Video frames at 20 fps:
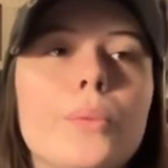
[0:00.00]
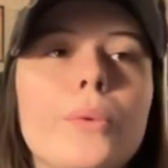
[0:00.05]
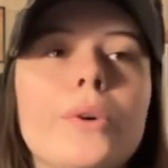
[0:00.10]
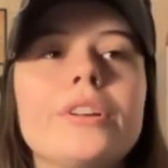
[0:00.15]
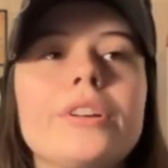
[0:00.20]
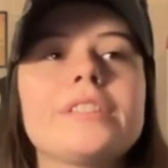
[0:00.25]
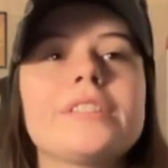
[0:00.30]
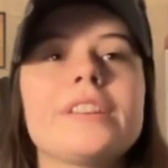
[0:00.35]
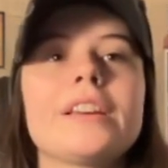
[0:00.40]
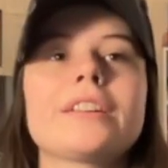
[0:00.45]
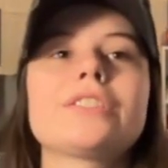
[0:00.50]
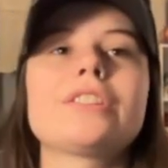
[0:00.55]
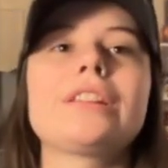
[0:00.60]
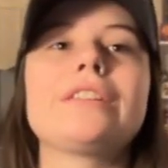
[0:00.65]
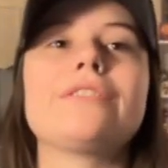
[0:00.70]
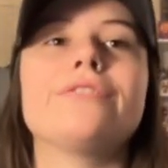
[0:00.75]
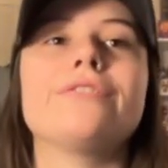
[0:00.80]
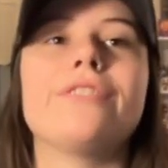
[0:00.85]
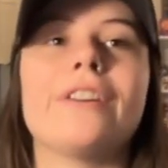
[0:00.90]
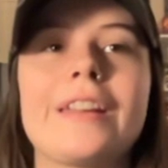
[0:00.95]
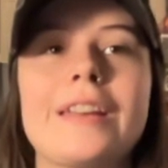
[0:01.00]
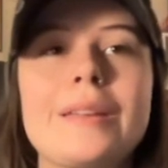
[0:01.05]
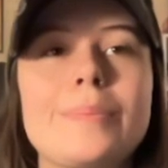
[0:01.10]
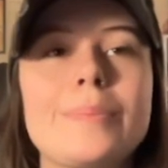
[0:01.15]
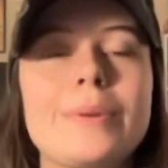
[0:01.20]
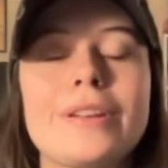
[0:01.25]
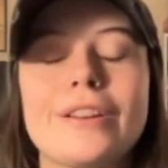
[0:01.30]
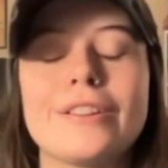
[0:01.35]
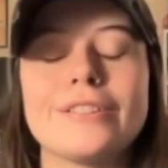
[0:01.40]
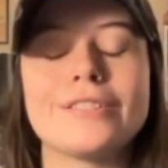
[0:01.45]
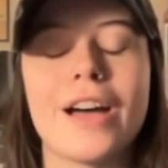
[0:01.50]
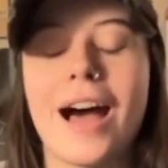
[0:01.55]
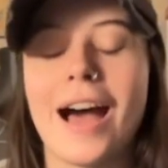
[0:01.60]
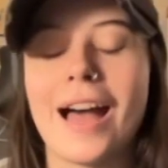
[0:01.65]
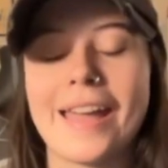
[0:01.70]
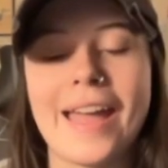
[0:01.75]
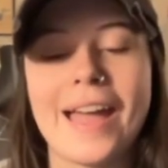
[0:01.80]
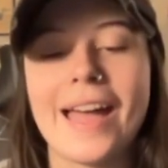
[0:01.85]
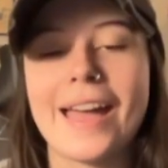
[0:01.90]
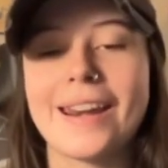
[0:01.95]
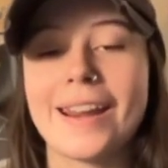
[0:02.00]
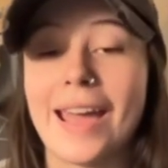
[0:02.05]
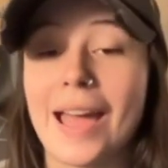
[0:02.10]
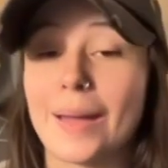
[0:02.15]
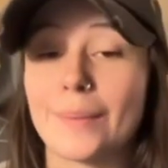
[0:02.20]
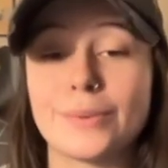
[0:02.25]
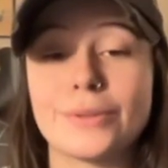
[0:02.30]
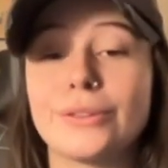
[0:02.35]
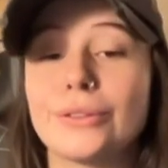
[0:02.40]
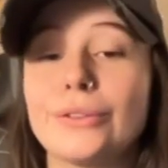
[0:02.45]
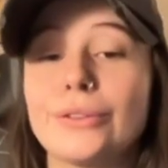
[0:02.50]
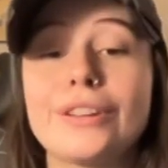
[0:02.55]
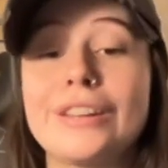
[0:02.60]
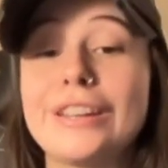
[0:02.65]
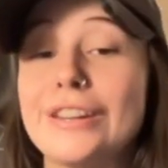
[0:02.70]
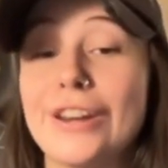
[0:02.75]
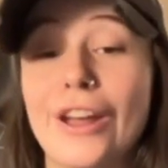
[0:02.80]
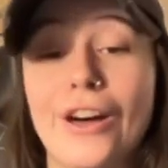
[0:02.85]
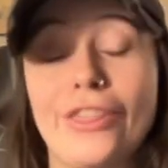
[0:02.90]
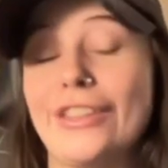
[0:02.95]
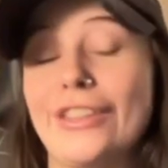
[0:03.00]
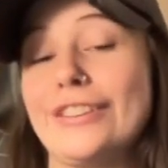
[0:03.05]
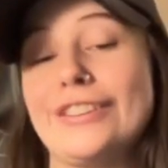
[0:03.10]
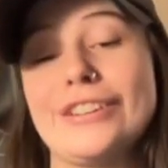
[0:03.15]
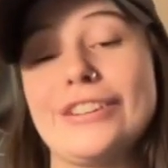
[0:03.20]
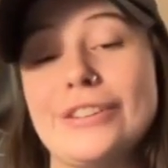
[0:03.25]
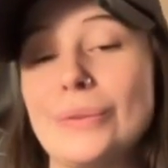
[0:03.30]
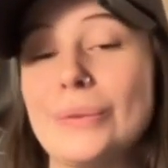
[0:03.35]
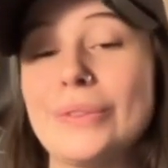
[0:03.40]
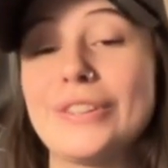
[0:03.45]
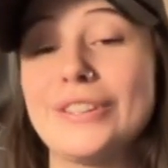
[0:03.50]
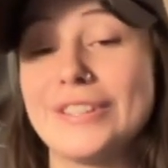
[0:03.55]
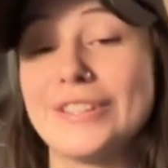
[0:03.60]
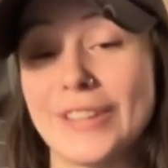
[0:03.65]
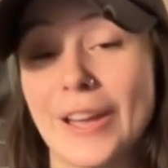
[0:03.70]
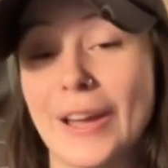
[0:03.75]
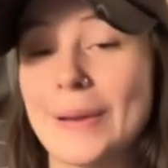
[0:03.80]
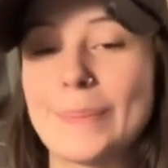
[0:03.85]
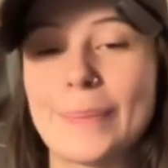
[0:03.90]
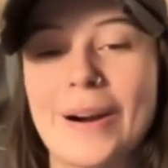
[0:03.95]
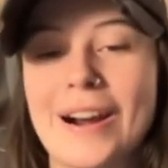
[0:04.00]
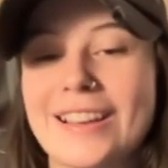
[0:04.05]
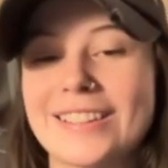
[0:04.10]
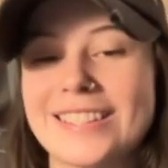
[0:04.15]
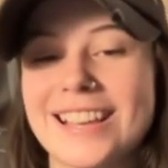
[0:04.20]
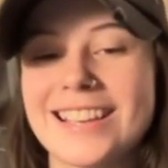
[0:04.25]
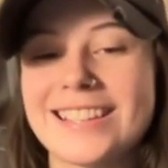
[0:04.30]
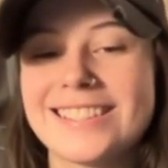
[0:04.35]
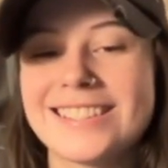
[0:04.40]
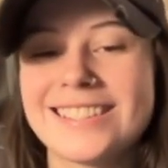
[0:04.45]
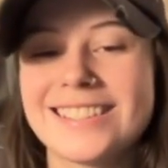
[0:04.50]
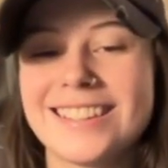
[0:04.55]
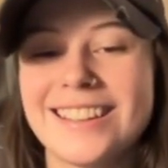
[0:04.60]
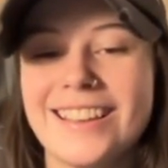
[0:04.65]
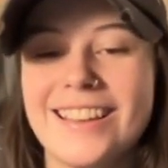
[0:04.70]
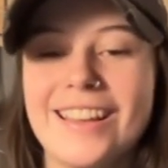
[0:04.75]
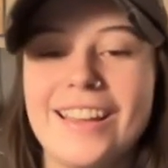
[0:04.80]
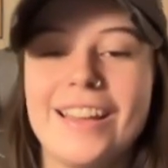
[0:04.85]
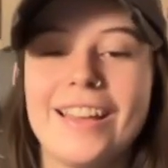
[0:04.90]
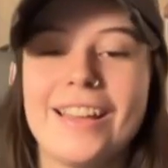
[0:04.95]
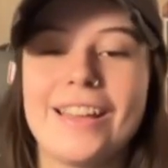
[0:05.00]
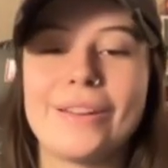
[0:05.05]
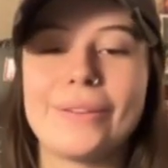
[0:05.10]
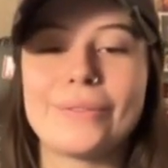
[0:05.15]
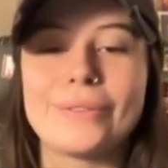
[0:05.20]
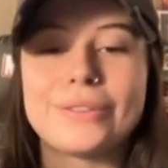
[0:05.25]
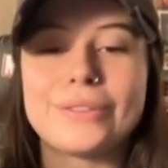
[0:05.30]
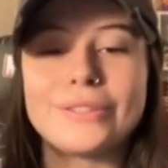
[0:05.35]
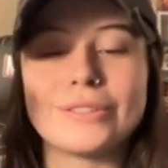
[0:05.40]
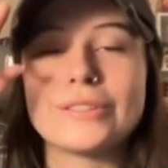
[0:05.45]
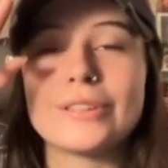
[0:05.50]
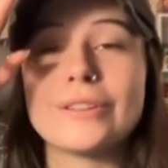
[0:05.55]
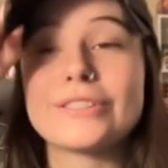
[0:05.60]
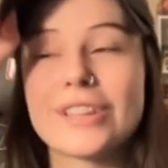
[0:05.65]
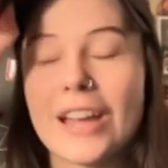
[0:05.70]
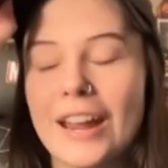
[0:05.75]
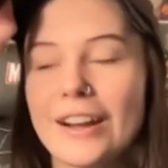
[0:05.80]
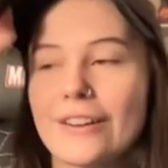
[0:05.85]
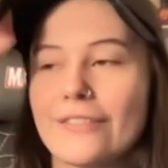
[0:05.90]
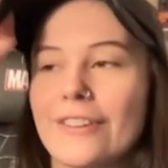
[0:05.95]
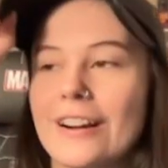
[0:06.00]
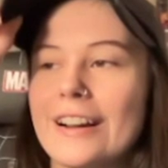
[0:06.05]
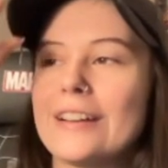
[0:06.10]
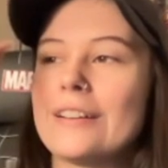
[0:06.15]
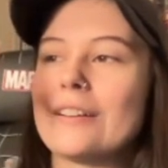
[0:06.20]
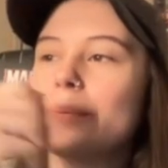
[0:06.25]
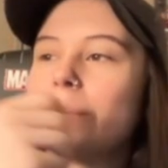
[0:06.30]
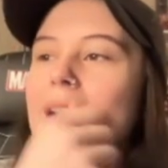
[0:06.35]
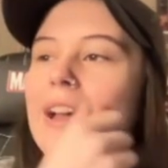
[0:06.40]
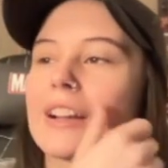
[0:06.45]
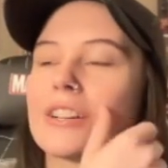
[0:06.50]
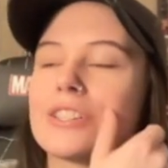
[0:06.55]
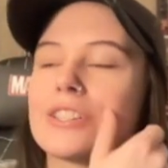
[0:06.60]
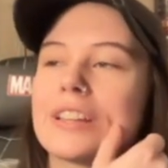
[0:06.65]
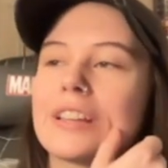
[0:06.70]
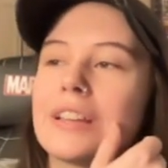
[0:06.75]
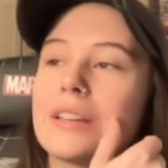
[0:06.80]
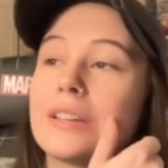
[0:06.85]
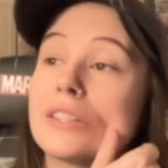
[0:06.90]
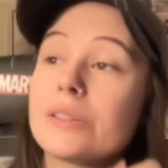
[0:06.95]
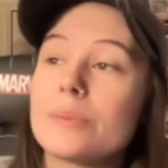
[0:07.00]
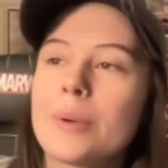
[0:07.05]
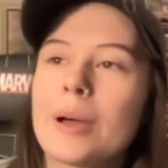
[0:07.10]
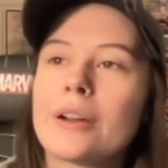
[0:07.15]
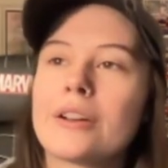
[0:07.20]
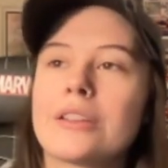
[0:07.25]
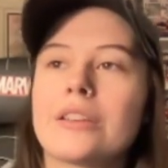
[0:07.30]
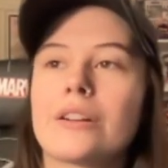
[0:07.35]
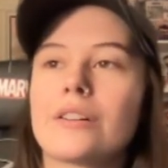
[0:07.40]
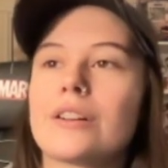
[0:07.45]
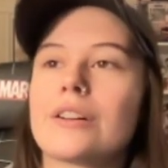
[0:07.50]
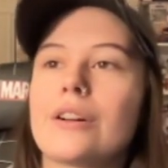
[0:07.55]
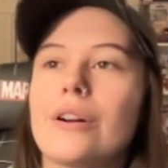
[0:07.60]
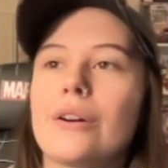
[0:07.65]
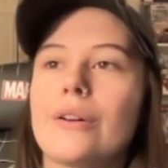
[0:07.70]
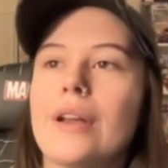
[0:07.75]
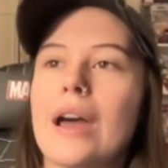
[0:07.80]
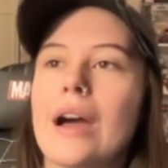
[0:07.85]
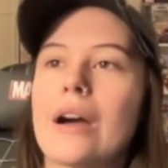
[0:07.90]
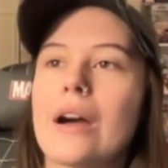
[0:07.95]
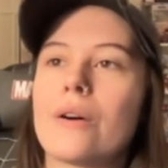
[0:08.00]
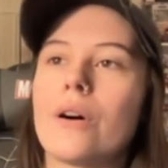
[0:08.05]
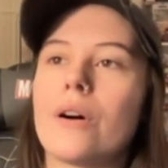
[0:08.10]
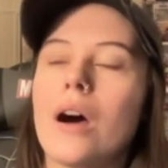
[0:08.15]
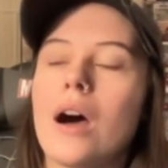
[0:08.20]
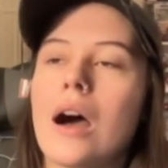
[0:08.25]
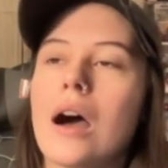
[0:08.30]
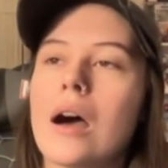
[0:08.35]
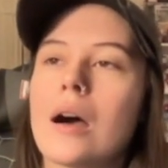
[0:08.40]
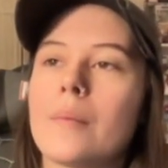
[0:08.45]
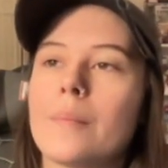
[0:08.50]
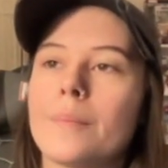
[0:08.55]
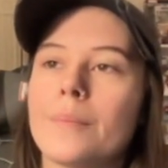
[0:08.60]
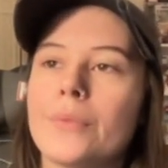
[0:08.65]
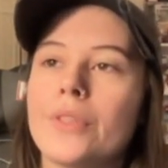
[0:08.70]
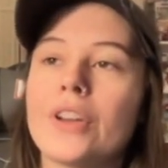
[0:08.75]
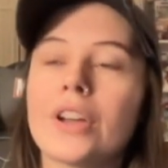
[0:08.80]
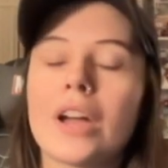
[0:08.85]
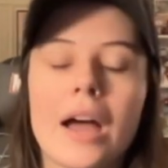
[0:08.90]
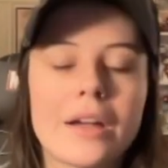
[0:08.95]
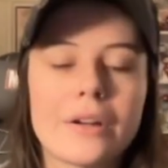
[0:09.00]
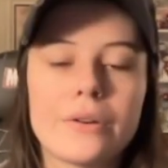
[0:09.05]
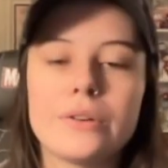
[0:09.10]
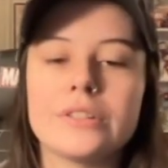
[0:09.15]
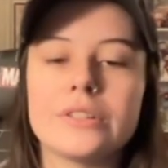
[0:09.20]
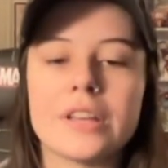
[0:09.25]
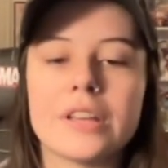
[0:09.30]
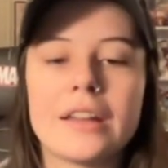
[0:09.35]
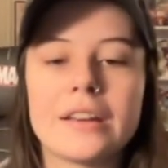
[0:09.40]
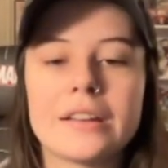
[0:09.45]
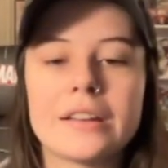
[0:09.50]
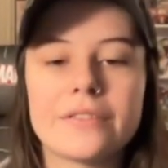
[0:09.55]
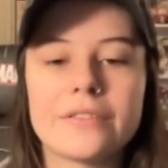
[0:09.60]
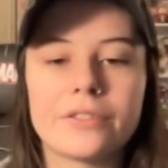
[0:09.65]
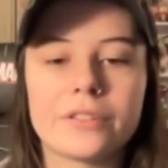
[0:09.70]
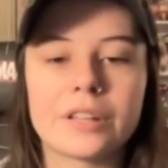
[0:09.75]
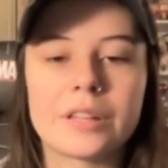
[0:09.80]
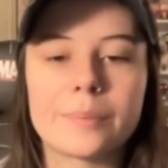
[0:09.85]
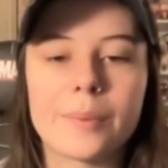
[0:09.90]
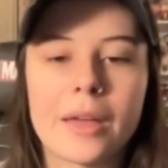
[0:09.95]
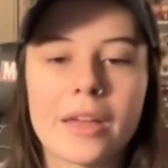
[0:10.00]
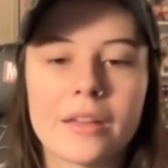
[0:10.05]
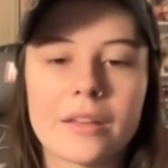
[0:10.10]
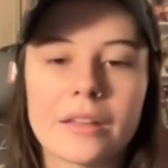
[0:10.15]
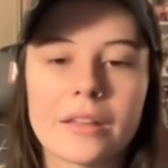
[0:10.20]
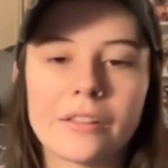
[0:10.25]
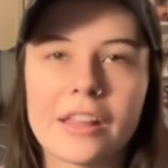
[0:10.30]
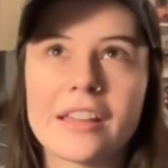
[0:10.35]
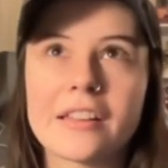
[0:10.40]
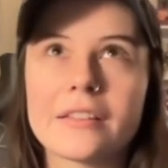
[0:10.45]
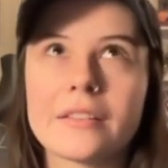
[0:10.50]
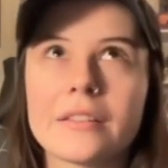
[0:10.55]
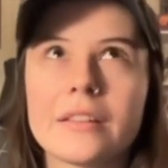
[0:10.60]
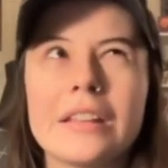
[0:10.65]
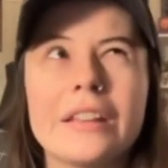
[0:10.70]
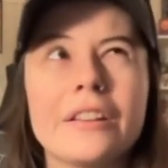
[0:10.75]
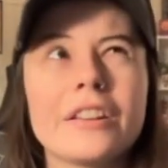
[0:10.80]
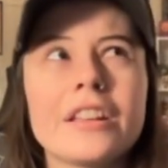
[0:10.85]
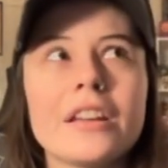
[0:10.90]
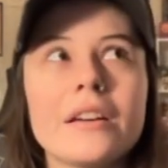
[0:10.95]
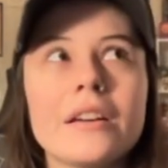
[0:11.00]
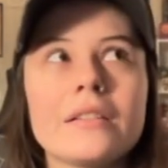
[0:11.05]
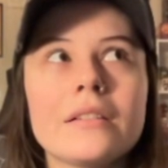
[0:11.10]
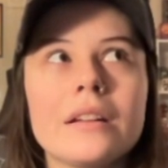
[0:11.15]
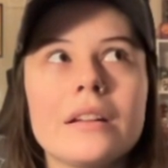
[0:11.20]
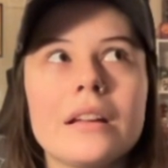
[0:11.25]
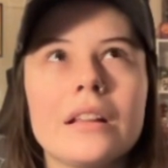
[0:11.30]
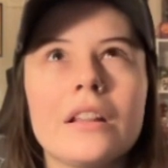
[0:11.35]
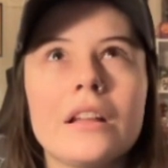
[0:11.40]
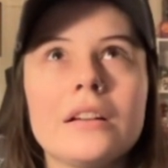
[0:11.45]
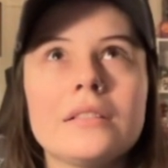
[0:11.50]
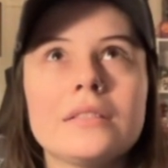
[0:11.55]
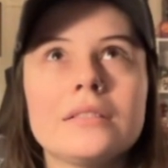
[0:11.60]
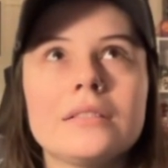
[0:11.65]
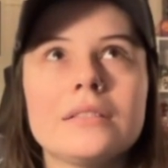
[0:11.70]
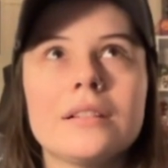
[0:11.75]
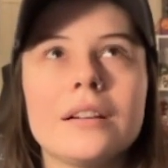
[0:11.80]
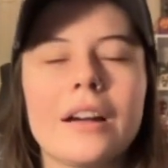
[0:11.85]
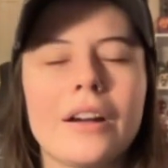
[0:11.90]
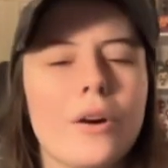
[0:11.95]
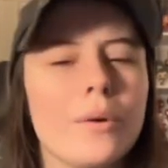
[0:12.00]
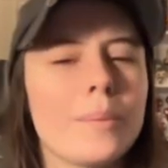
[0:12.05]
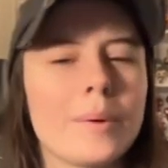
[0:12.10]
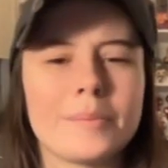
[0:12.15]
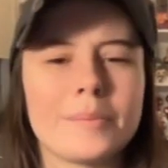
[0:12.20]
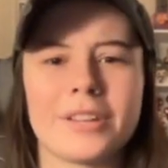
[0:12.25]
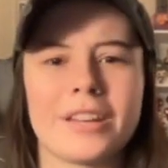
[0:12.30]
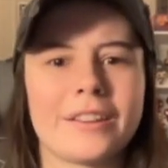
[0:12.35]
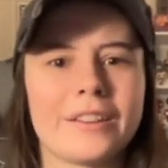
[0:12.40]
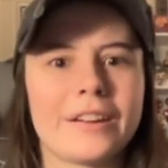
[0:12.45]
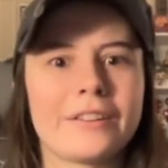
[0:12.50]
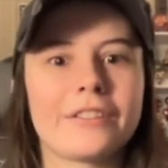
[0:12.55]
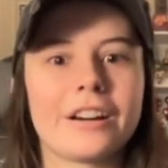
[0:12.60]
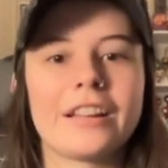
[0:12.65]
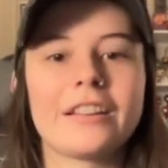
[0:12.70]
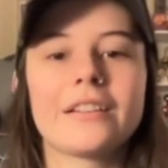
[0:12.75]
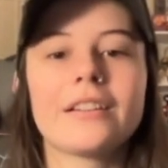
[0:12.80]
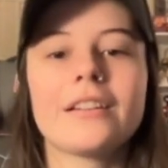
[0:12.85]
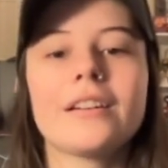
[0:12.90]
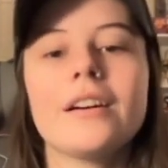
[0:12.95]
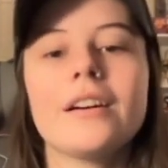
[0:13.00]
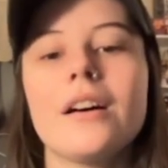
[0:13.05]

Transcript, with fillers: It, well, it's actually funny because I had absolutely nothing to do with the design process. It really? was it was kind of random actually. It's about a year ago now. Um, the guy who designed it, Felipe Ilia, Ilia, Illa. I hope I'm saying that right.